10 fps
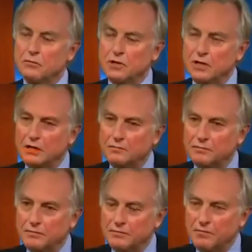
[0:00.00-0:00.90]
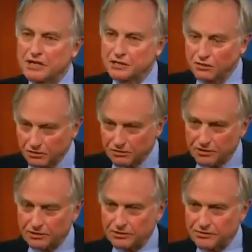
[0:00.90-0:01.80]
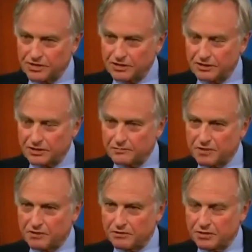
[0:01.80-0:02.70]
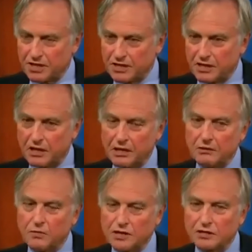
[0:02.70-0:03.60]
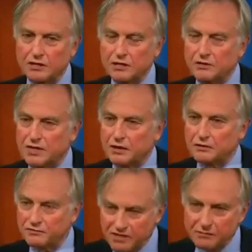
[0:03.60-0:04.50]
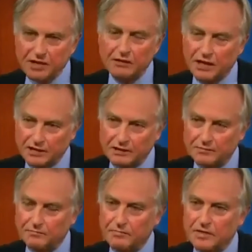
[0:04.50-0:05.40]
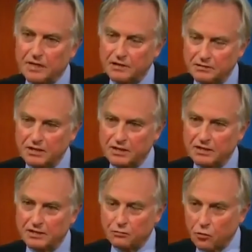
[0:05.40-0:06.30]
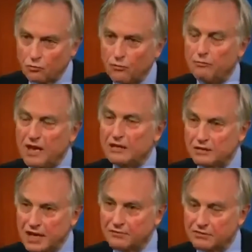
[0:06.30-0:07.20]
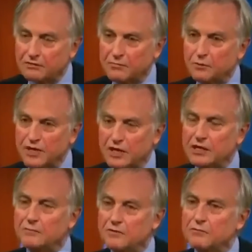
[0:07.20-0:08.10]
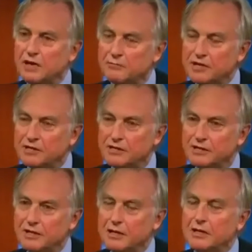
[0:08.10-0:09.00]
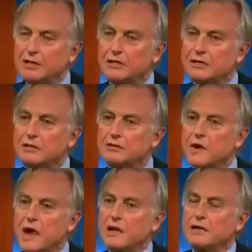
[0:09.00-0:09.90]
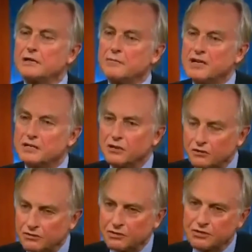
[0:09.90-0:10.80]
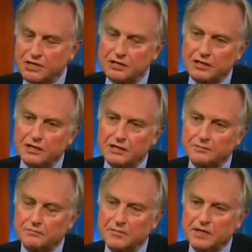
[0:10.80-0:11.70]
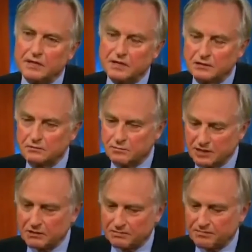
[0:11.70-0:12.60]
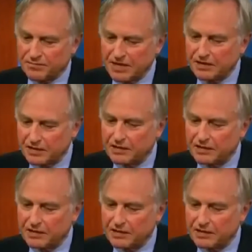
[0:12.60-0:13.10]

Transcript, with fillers: um, mitochondrial genes because they are ones that go down the female line only. So all males have them, but we get them from our mother. So the mitochondrial DNA, little little things